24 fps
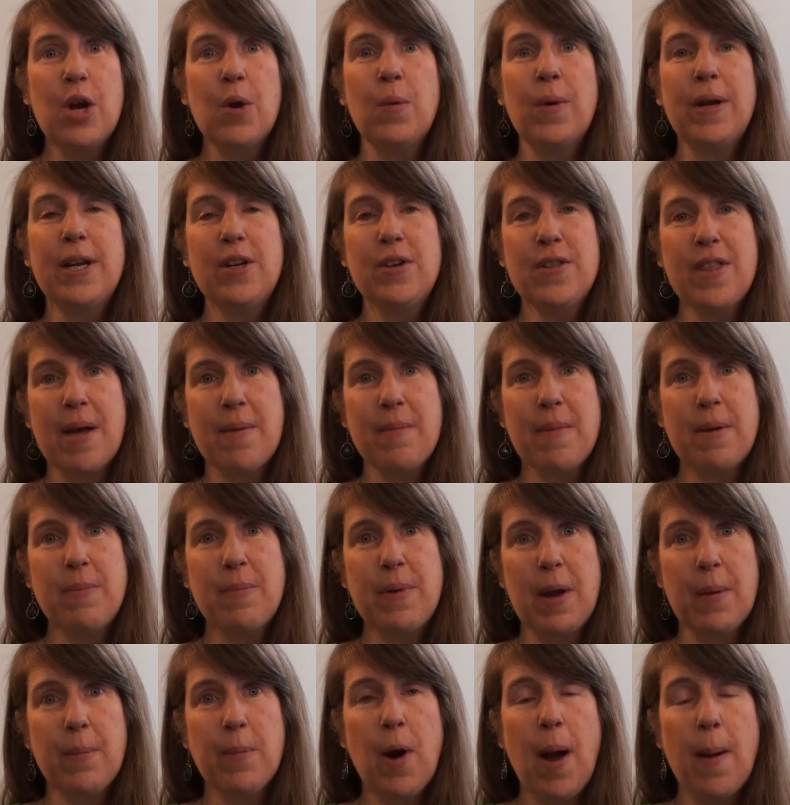we knew that might
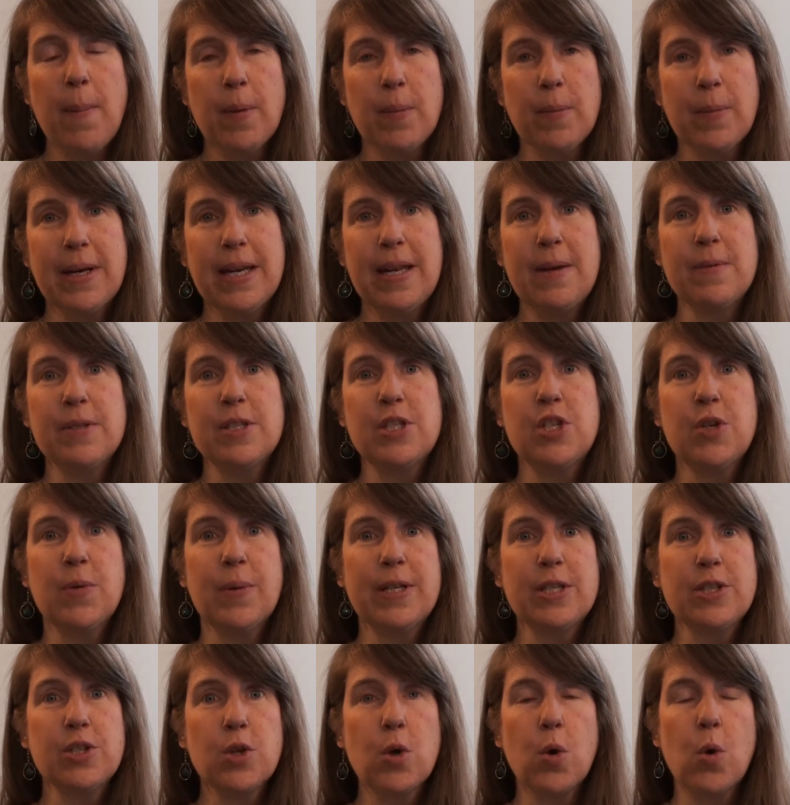be a problem when he was
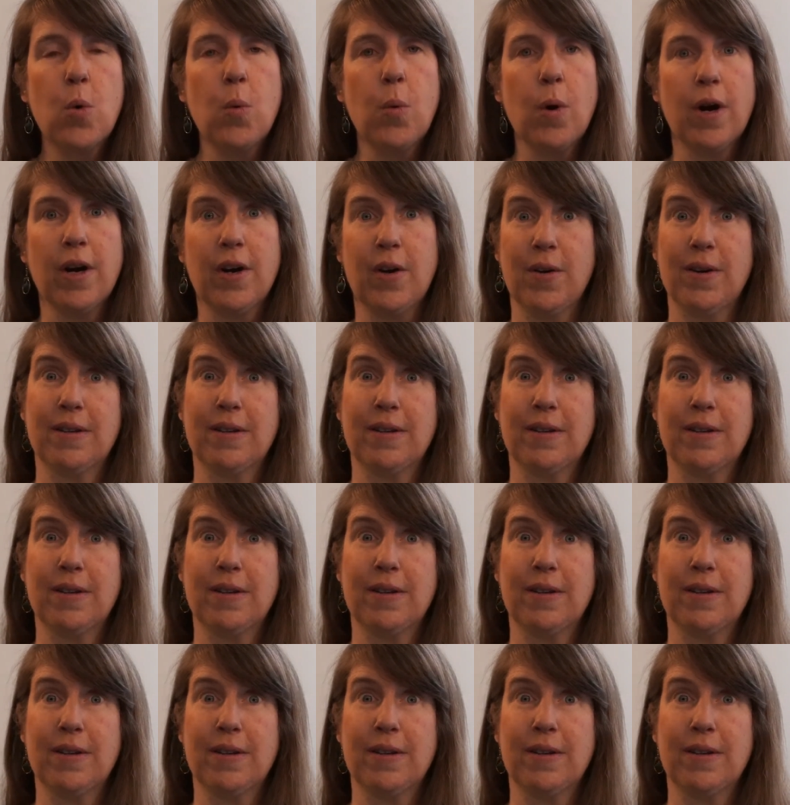doing schoolwork